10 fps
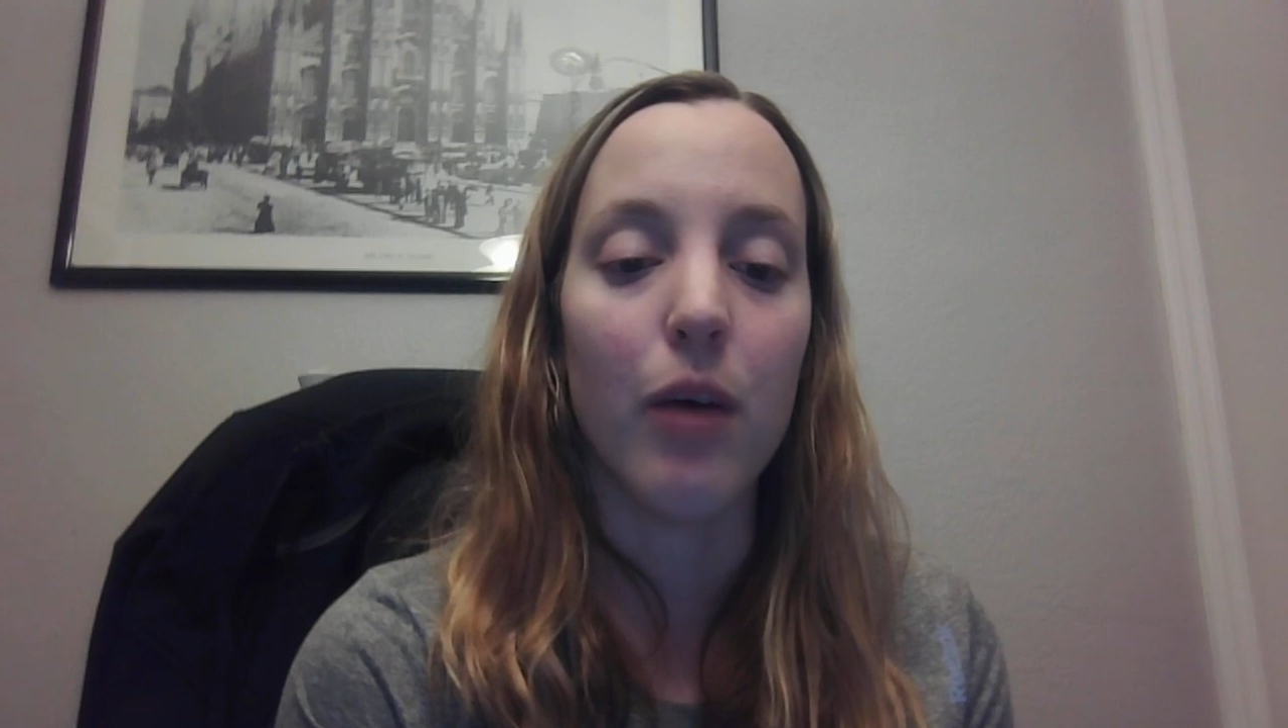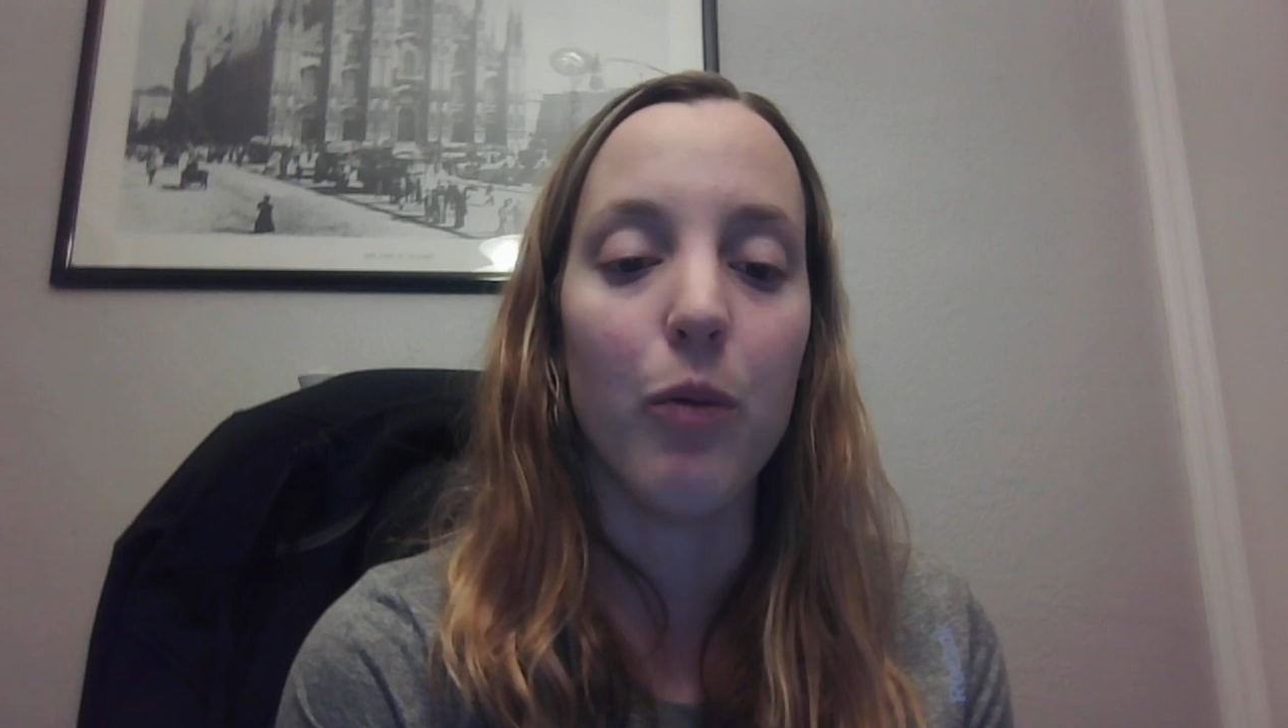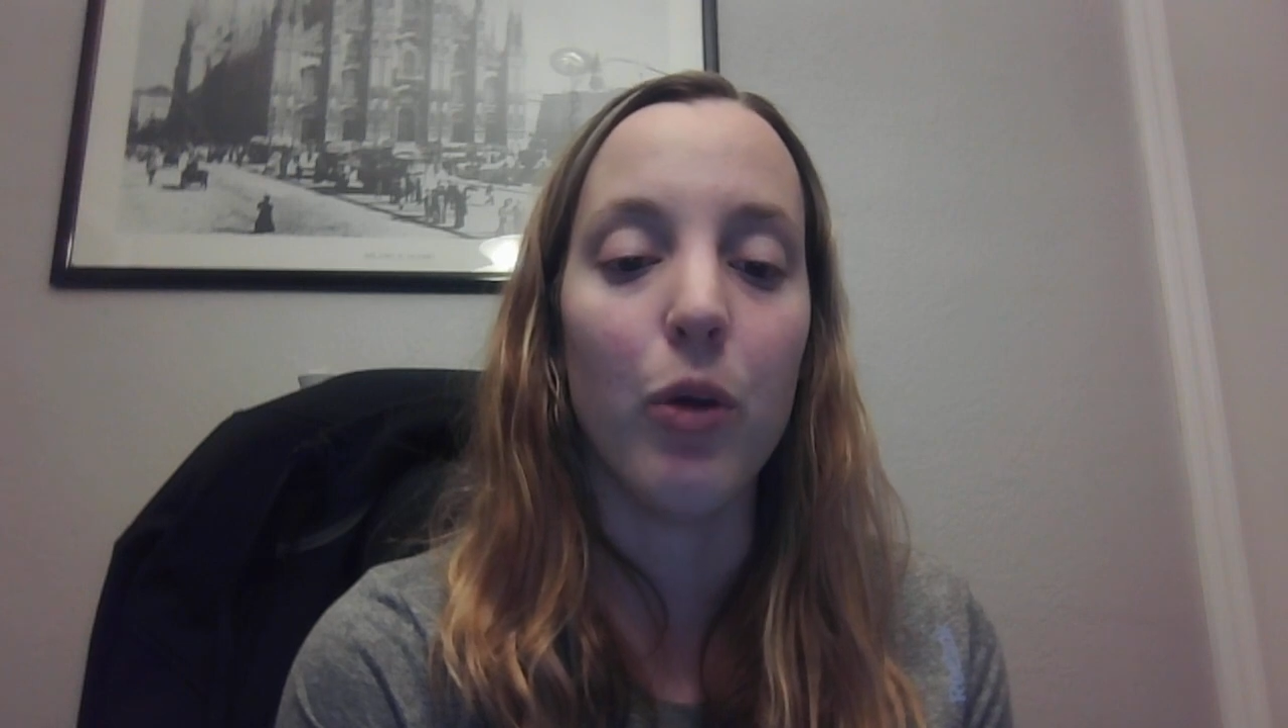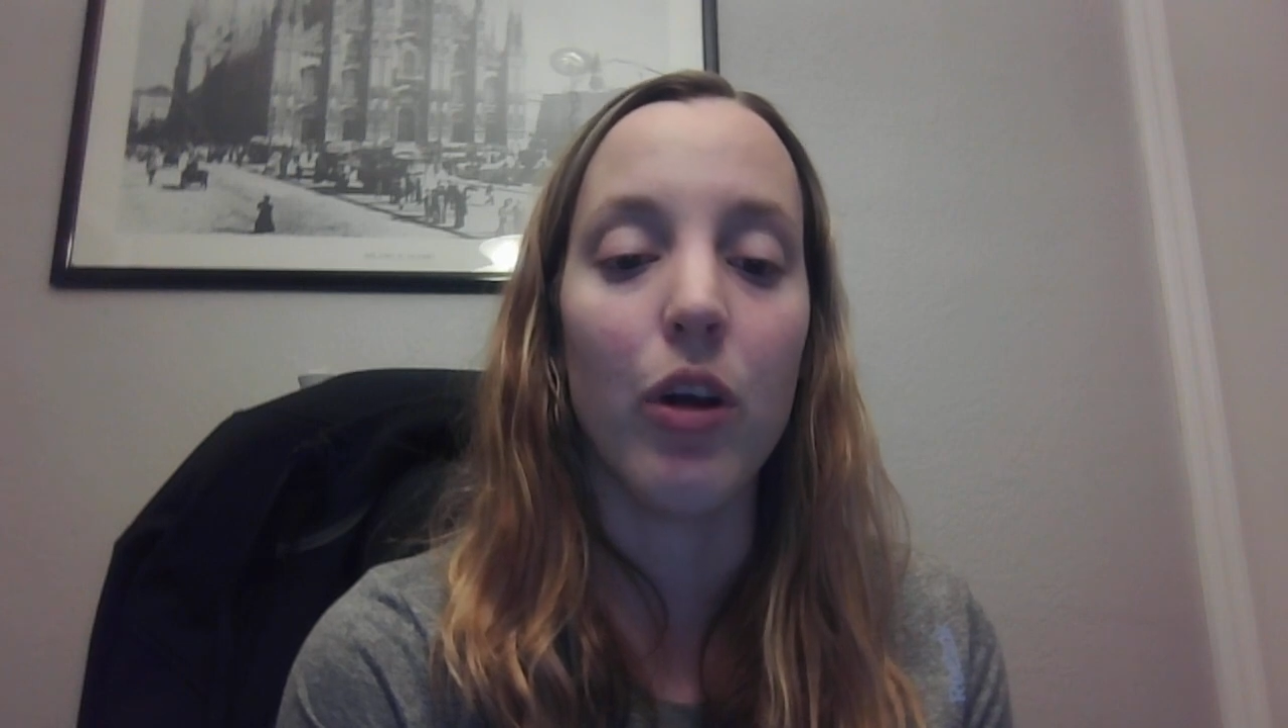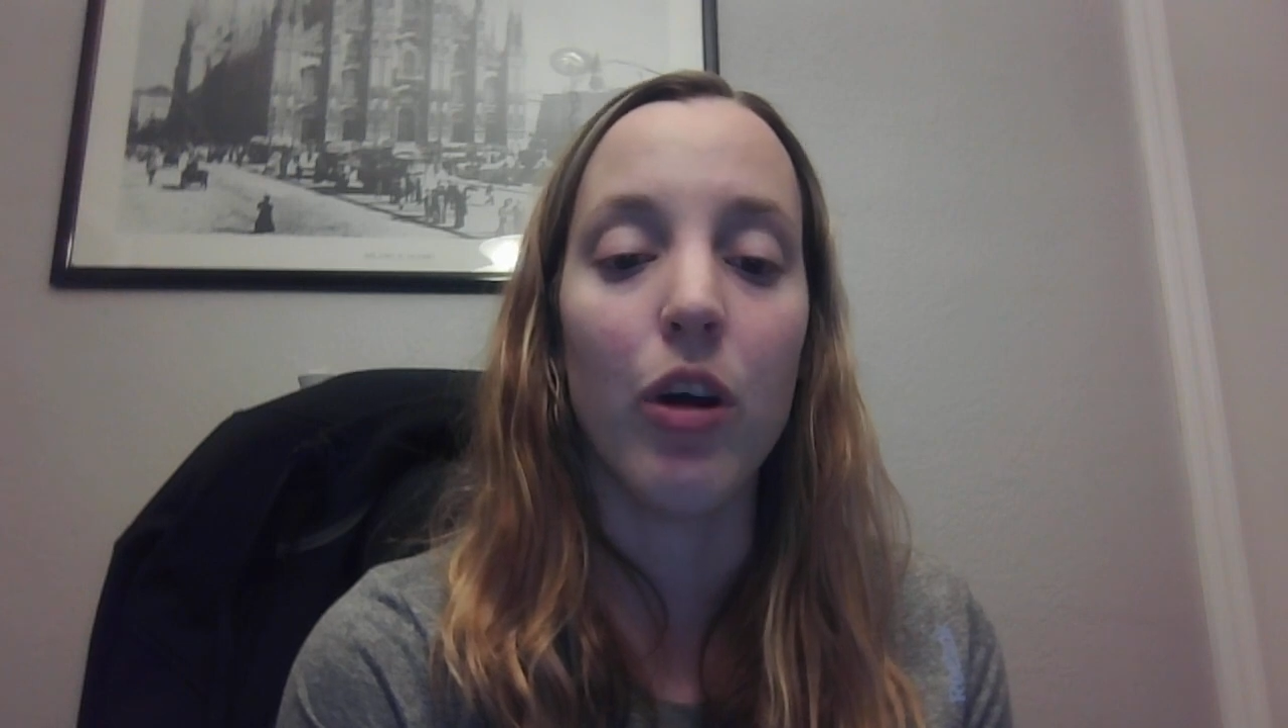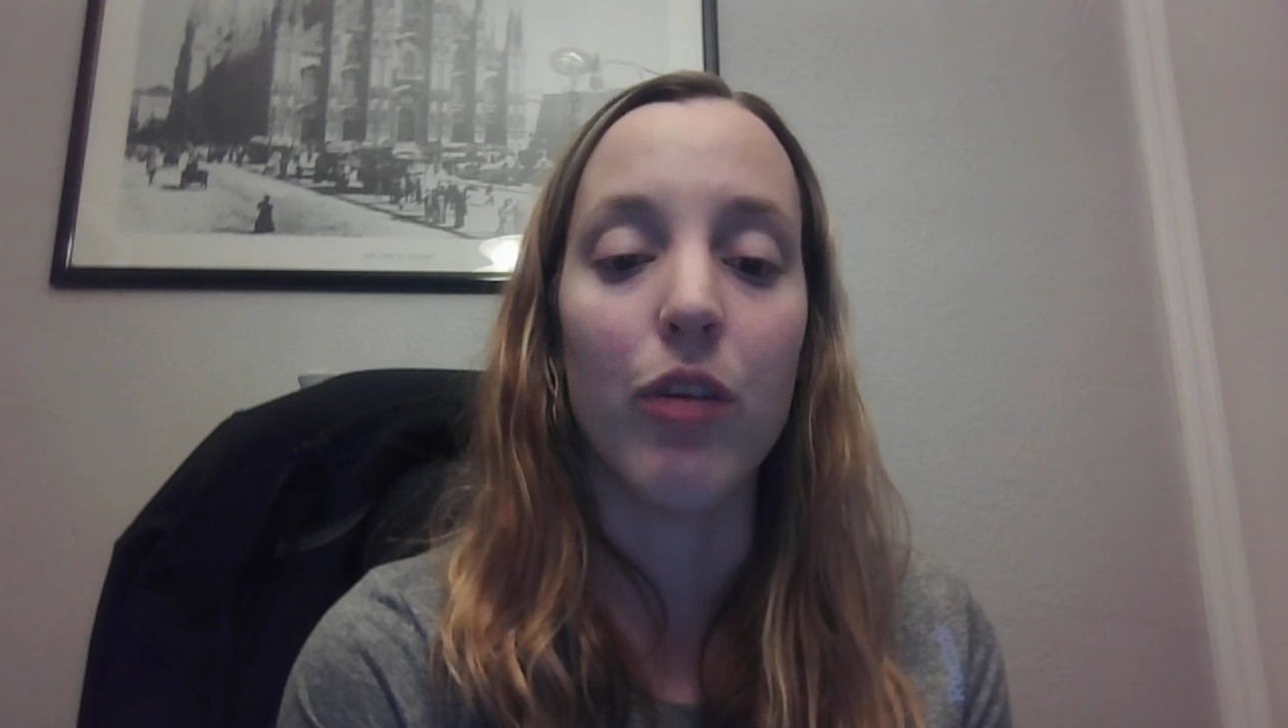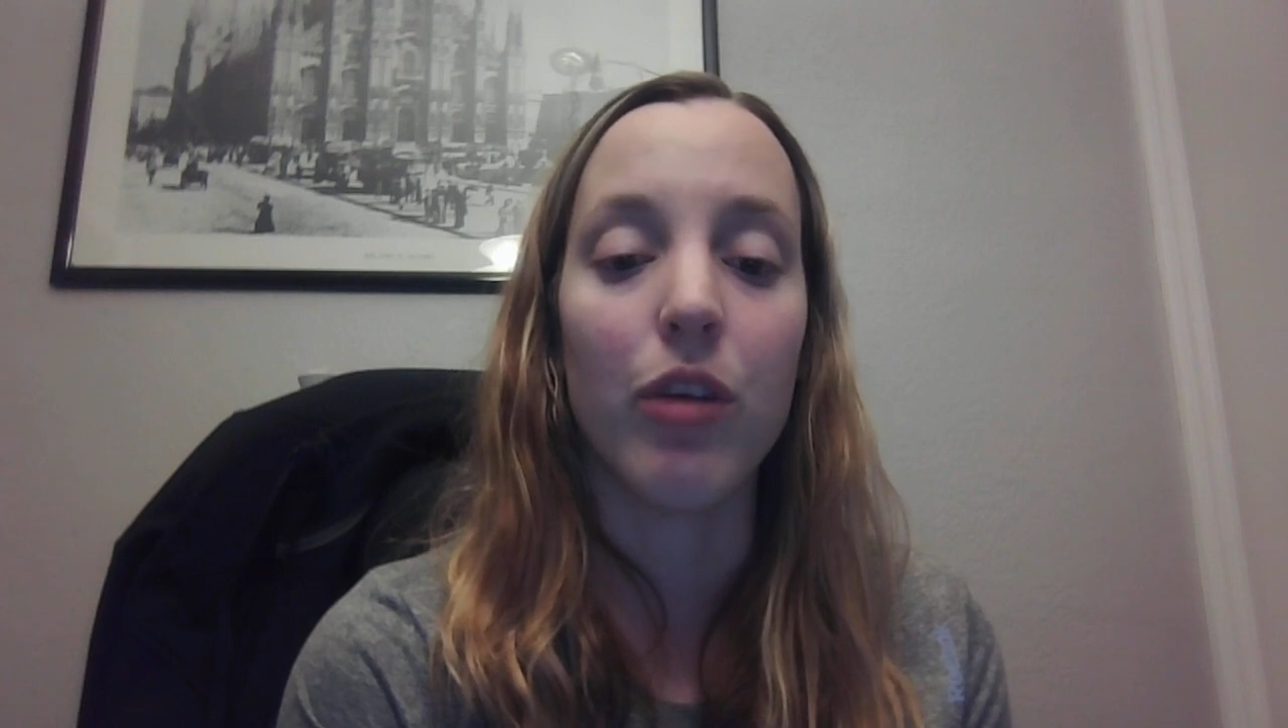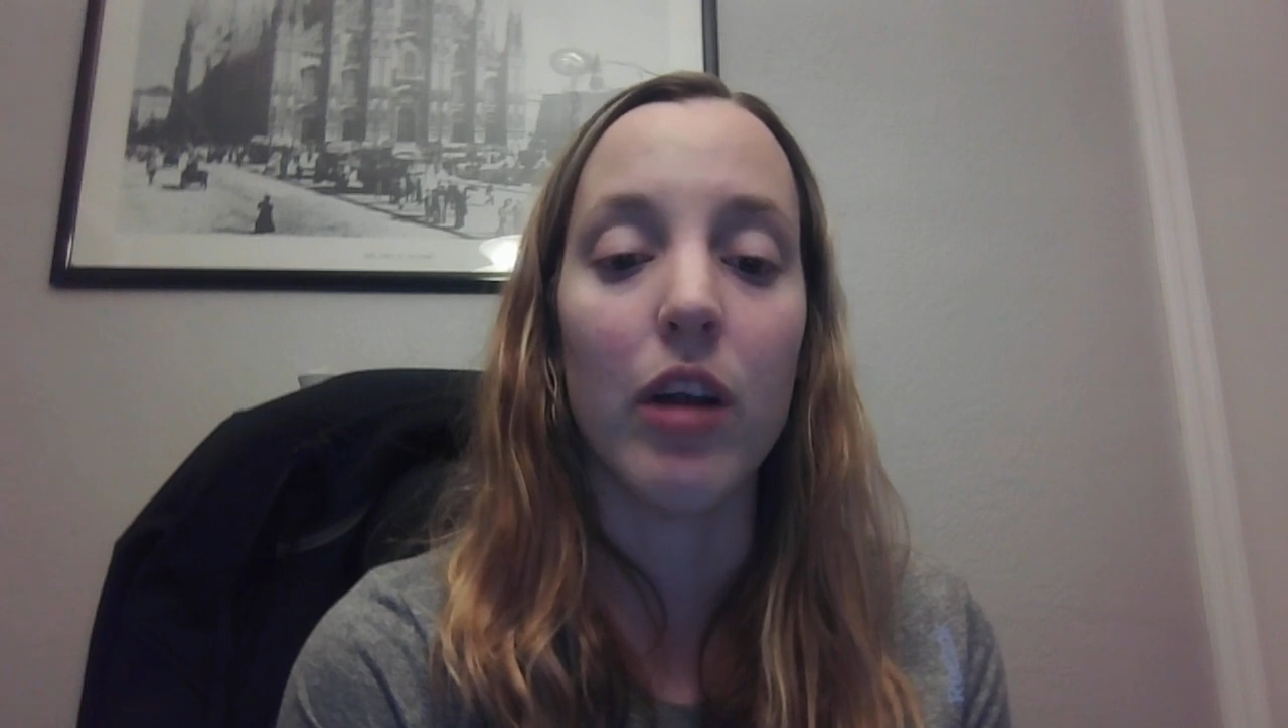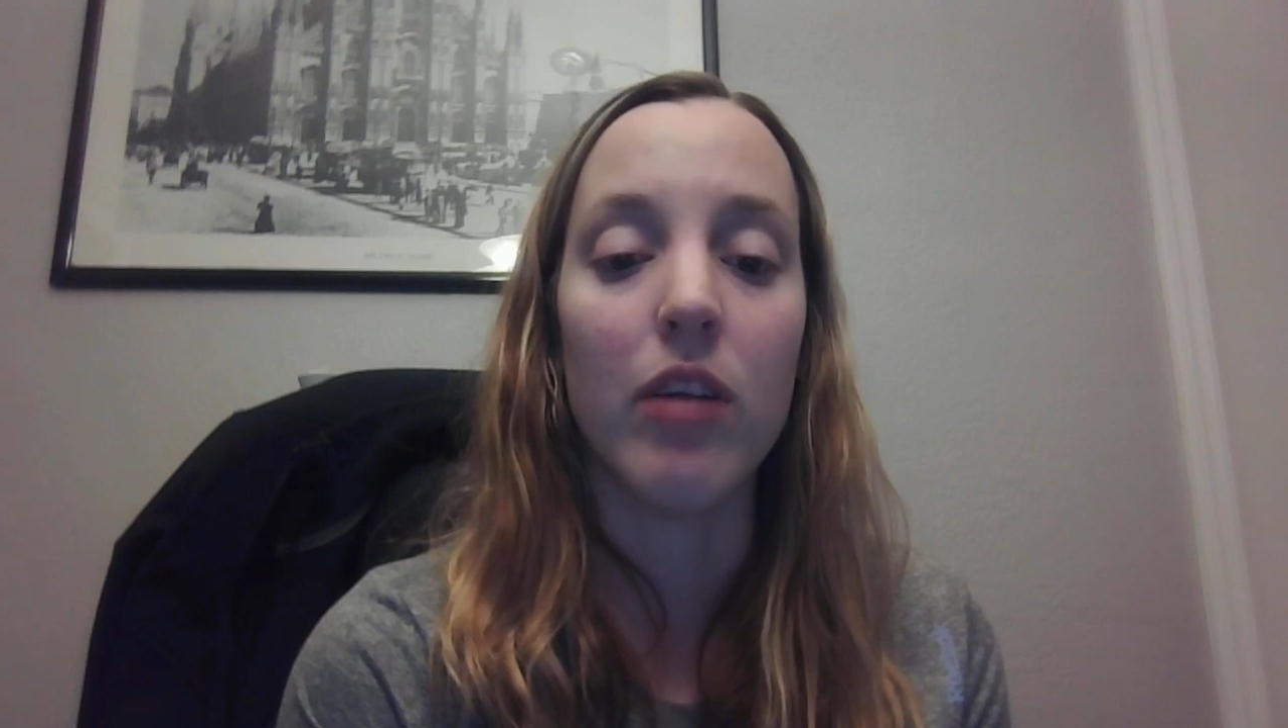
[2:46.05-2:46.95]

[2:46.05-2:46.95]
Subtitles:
We can offer IT